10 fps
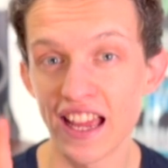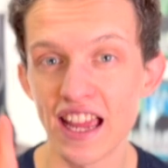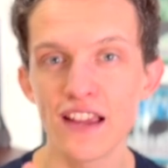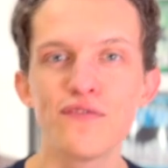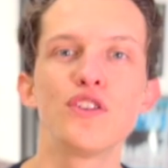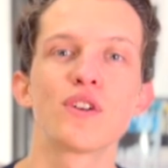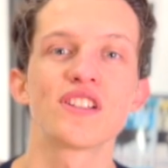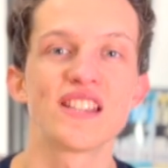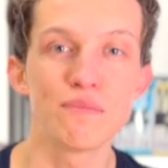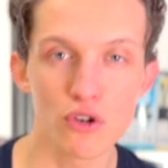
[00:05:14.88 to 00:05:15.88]
If you want to
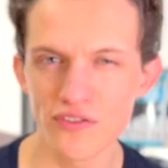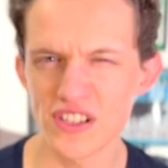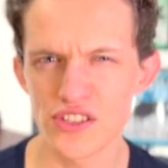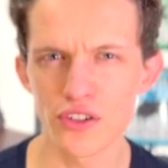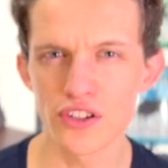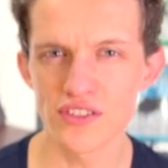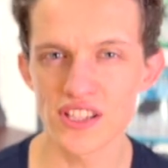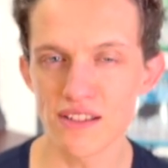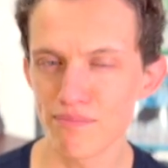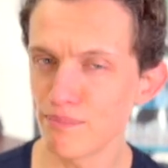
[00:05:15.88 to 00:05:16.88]
see more of this sort of
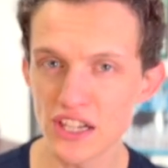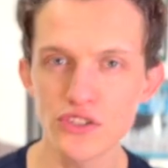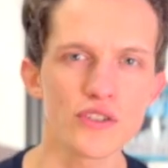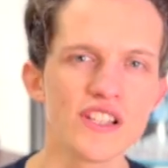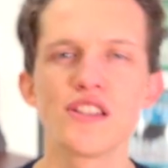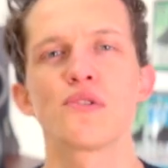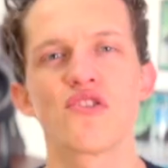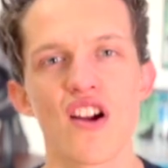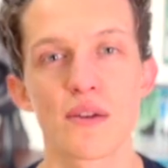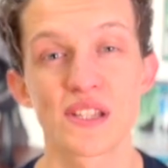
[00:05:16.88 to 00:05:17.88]
content, make sure you're
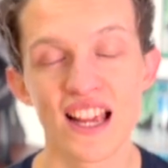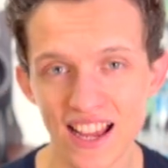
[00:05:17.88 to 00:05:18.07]
subscribed.